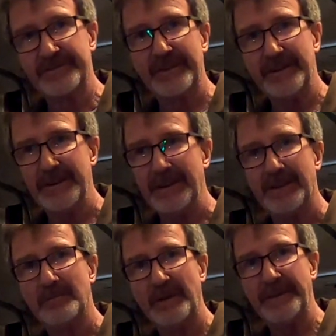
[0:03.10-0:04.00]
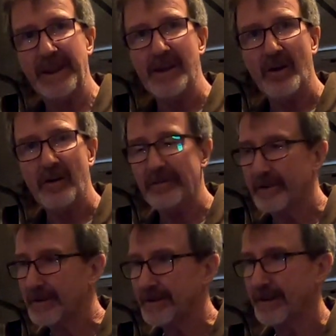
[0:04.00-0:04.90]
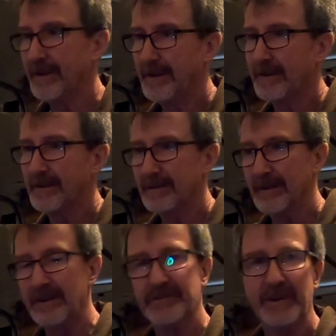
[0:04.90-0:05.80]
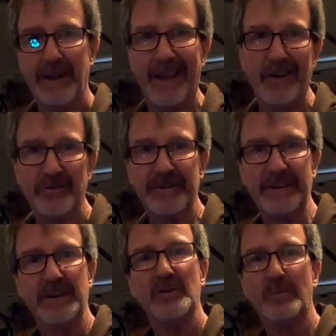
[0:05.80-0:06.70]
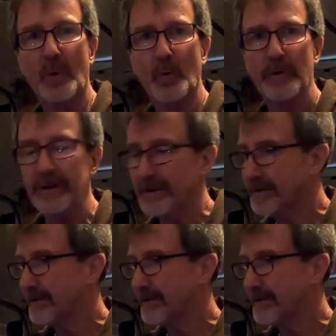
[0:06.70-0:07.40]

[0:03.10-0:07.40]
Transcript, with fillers: is Sunday, my day off. I was in the house getting a little bored.